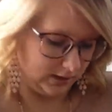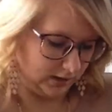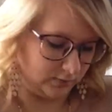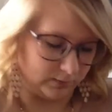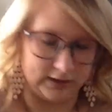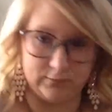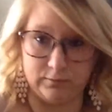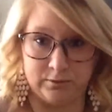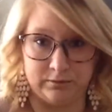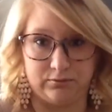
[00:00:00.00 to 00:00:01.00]
and why he
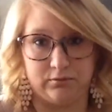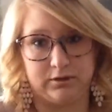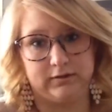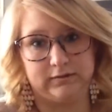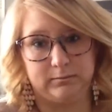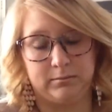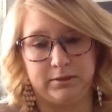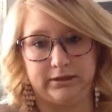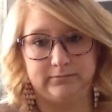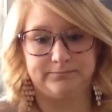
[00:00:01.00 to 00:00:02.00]
would put me through this.
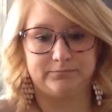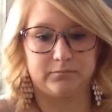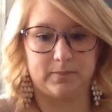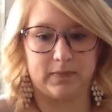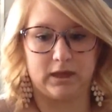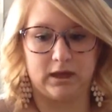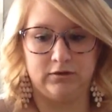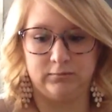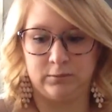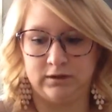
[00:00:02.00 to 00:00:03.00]
But I
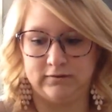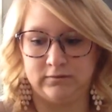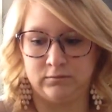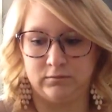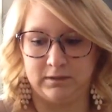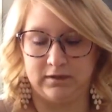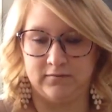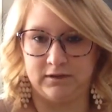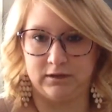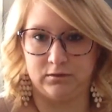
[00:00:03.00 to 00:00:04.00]
just wanted to make a
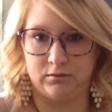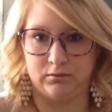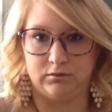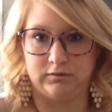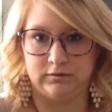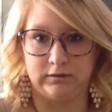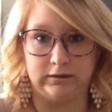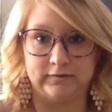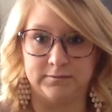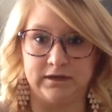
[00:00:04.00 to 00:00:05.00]
video to
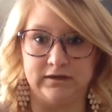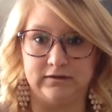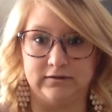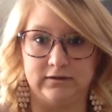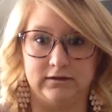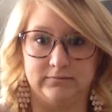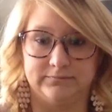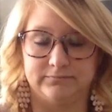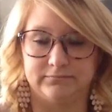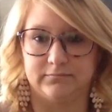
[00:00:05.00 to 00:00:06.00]
explain to
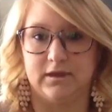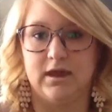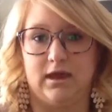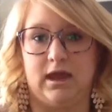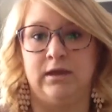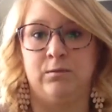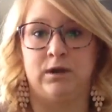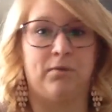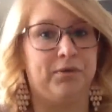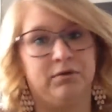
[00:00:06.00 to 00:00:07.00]
anyone
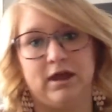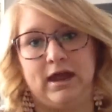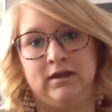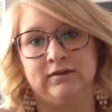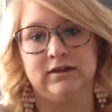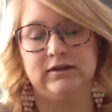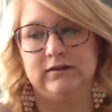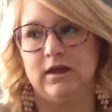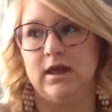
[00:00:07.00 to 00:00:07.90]
out there that has this